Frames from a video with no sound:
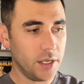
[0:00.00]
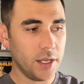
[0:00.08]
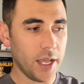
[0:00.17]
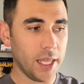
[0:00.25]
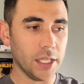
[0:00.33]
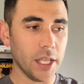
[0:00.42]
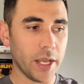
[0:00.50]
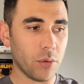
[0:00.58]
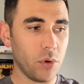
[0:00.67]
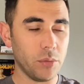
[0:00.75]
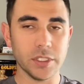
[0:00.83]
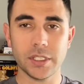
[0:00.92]
and like
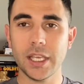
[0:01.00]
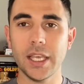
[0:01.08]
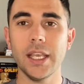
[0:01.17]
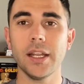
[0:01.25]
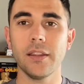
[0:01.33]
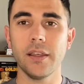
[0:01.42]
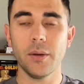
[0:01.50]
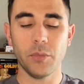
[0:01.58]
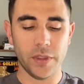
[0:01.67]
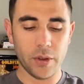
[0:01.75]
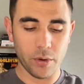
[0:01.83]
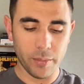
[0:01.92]
what was key to them when
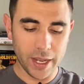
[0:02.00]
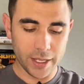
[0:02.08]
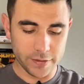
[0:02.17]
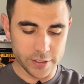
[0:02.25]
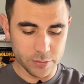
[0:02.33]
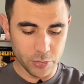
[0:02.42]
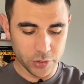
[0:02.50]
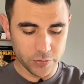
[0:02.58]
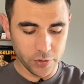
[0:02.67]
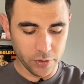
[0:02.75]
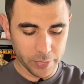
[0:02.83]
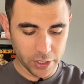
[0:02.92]
they were making these boots for
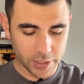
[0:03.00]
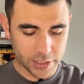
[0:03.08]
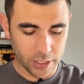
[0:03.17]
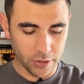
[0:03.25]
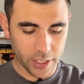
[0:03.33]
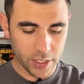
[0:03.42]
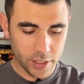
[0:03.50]
the military,